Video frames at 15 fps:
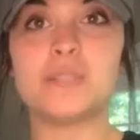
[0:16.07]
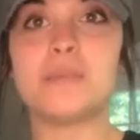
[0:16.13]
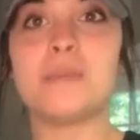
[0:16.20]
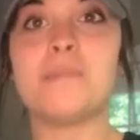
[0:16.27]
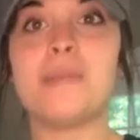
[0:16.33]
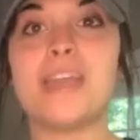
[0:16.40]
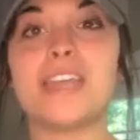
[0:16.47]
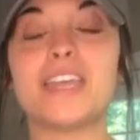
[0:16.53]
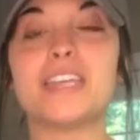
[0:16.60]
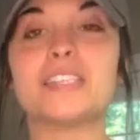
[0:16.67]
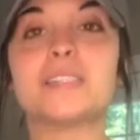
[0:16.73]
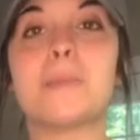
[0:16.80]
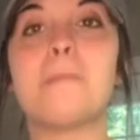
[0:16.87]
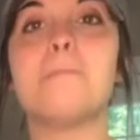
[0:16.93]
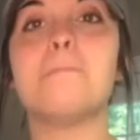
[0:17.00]
to be making
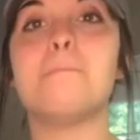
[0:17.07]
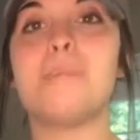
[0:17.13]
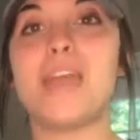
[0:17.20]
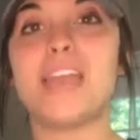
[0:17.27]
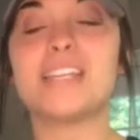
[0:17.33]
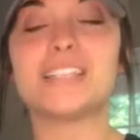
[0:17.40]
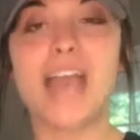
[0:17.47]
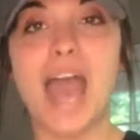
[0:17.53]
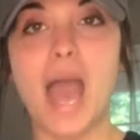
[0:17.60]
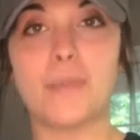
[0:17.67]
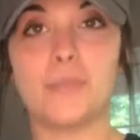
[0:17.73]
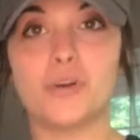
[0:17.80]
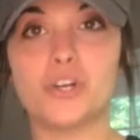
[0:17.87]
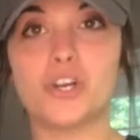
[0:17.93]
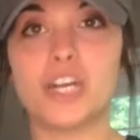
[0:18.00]
some baked
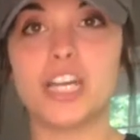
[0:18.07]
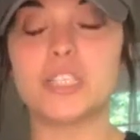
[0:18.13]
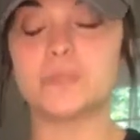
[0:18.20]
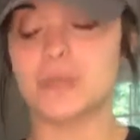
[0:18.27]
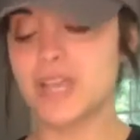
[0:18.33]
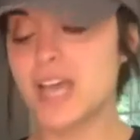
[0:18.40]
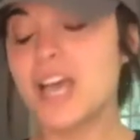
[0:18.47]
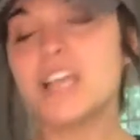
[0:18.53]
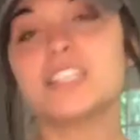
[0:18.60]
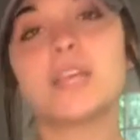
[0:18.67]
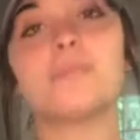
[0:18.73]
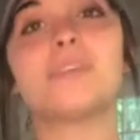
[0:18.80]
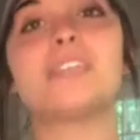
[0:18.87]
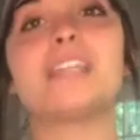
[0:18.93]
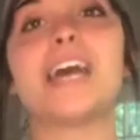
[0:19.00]
apple crisp,
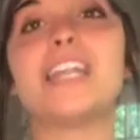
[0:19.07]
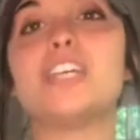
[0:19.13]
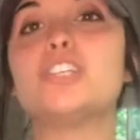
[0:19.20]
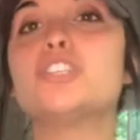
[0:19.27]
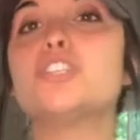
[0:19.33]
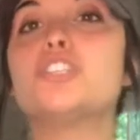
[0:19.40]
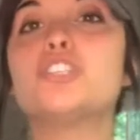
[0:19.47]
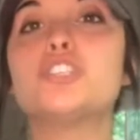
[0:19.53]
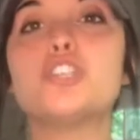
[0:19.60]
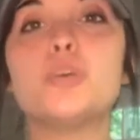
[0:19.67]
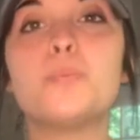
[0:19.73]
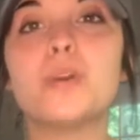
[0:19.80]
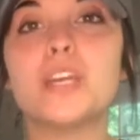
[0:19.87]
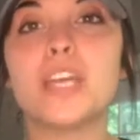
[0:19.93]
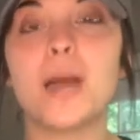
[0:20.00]
something that is
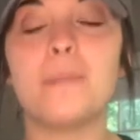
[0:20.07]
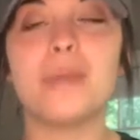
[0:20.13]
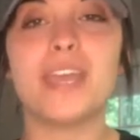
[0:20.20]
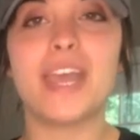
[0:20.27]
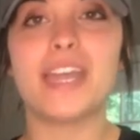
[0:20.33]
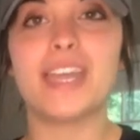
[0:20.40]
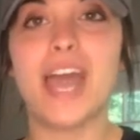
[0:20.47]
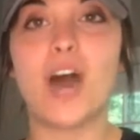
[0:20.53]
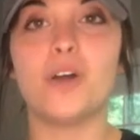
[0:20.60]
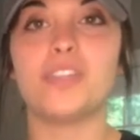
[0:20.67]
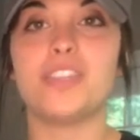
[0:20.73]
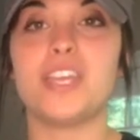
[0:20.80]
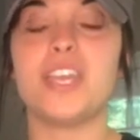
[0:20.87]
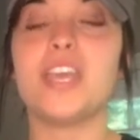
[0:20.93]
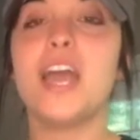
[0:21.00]
super yummy and
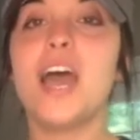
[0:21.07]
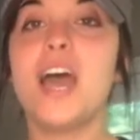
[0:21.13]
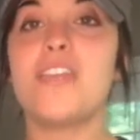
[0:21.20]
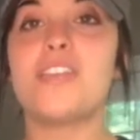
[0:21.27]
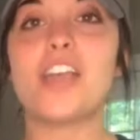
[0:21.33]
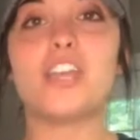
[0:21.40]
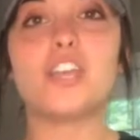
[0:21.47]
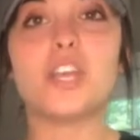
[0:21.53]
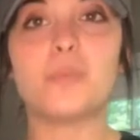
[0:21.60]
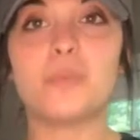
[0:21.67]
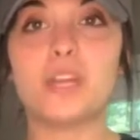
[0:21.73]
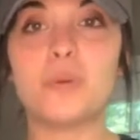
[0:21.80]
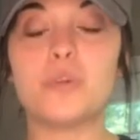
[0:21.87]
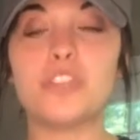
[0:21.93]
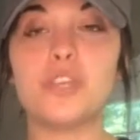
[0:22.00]
healthy that you can
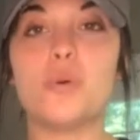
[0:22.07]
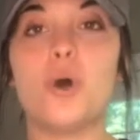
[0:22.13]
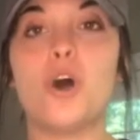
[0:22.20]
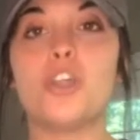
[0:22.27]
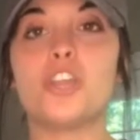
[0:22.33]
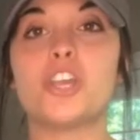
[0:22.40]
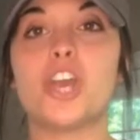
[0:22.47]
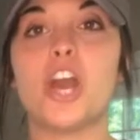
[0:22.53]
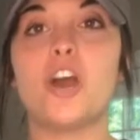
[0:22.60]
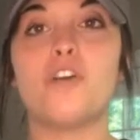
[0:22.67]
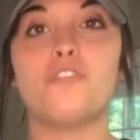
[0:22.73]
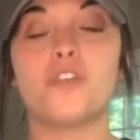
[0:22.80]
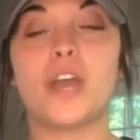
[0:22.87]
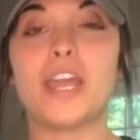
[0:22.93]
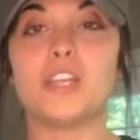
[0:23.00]
bring with you on the
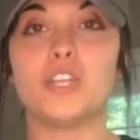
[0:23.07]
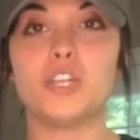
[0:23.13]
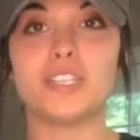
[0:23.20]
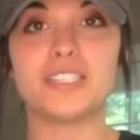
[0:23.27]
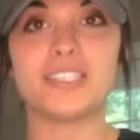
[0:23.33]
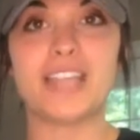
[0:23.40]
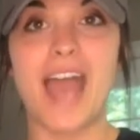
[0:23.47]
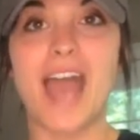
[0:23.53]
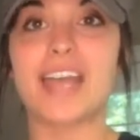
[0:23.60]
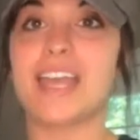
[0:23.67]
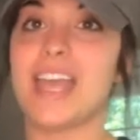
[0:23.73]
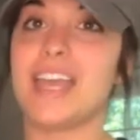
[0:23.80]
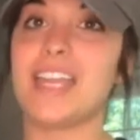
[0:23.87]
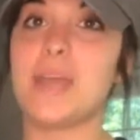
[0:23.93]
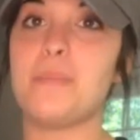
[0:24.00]
go for a little
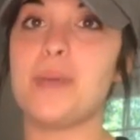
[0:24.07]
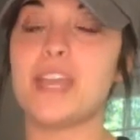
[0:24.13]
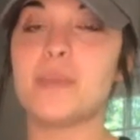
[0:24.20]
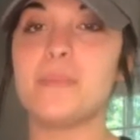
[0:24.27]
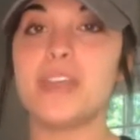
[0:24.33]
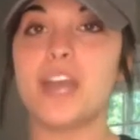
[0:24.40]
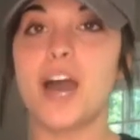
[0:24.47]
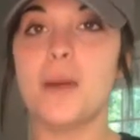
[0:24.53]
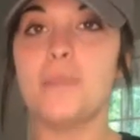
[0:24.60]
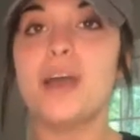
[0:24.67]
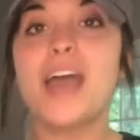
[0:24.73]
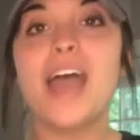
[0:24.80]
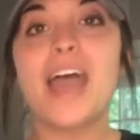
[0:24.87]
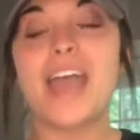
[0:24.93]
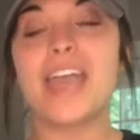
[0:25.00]
snack and a pick-me-up,
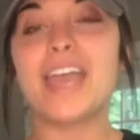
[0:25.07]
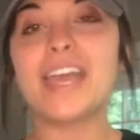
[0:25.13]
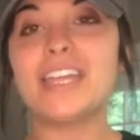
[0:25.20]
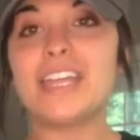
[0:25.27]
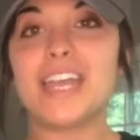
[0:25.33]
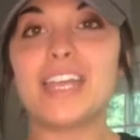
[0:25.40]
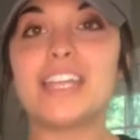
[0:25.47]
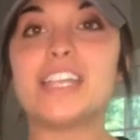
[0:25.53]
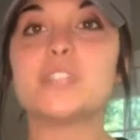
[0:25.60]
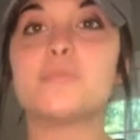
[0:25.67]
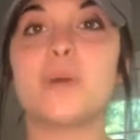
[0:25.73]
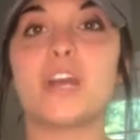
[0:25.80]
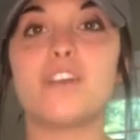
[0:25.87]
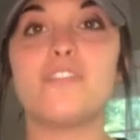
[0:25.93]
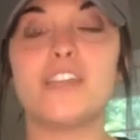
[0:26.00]
and it is
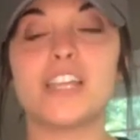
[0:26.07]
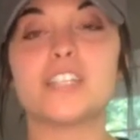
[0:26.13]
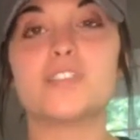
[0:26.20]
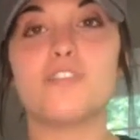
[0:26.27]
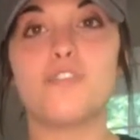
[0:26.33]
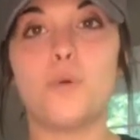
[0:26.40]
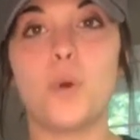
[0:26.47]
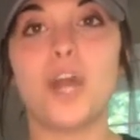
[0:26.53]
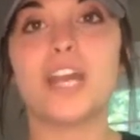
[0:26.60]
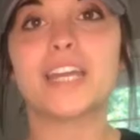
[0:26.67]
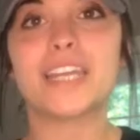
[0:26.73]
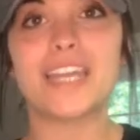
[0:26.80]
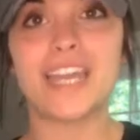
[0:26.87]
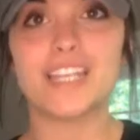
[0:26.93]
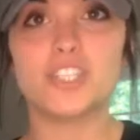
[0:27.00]
perfect
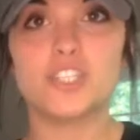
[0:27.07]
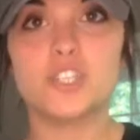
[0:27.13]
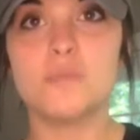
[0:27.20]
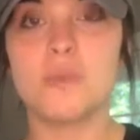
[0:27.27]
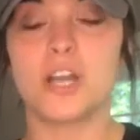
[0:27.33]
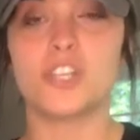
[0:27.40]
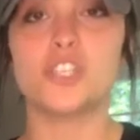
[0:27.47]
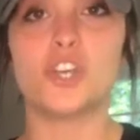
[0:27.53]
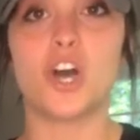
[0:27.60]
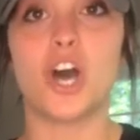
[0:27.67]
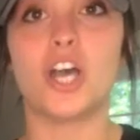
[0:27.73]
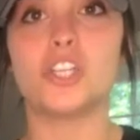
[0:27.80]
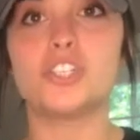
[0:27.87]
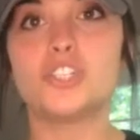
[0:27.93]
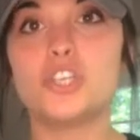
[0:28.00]
for kids to munch
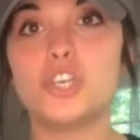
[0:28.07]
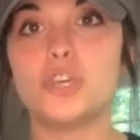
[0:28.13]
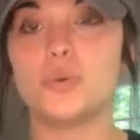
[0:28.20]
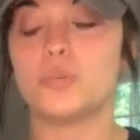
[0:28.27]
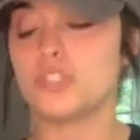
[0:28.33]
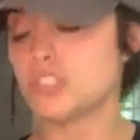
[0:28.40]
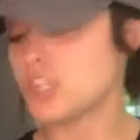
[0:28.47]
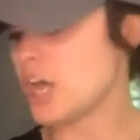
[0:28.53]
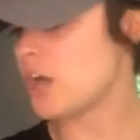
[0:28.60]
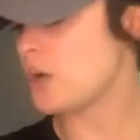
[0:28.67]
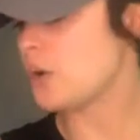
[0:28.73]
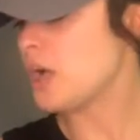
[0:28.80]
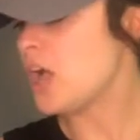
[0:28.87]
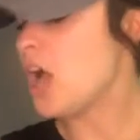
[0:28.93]
on too. So